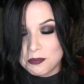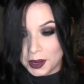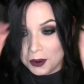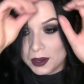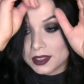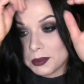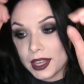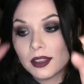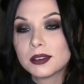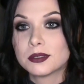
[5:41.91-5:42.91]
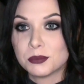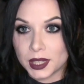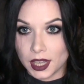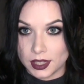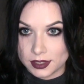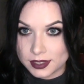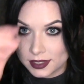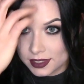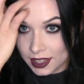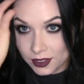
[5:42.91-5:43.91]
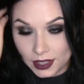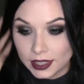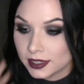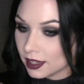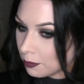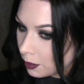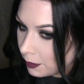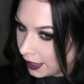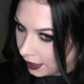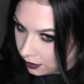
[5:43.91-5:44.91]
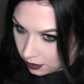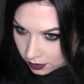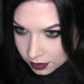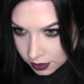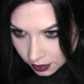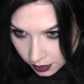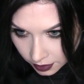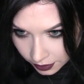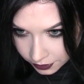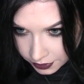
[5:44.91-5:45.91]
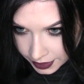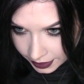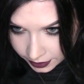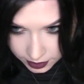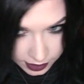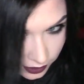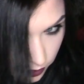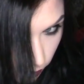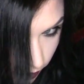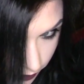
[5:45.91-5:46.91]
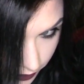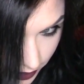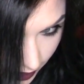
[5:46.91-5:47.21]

bear with me because there it is up on my head. And then I sort of